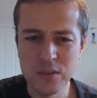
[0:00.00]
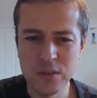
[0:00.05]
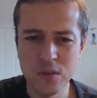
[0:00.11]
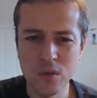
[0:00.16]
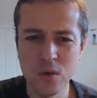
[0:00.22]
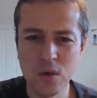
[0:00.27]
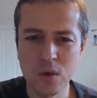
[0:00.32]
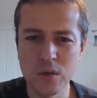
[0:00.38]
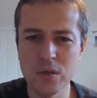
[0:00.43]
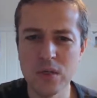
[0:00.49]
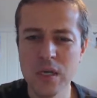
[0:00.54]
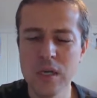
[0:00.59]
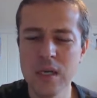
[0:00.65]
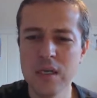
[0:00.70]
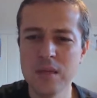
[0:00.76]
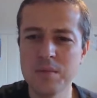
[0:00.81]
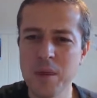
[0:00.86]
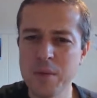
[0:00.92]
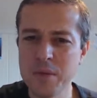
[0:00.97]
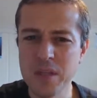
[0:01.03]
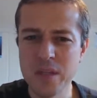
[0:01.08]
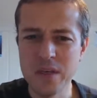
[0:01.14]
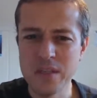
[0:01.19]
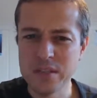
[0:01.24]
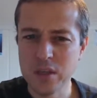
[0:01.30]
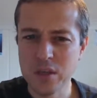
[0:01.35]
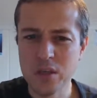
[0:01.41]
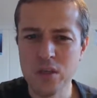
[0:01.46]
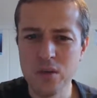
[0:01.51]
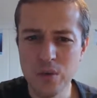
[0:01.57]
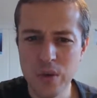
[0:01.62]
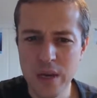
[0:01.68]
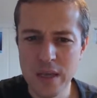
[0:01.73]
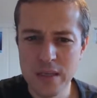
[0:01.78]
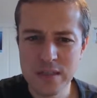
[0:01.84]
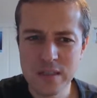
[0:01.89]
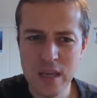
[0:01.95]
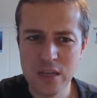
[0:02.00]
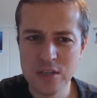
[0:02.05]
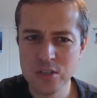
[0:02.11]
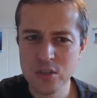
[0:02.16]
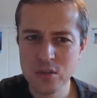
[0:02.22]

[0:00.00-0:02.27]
or maybe there is a Q&A section,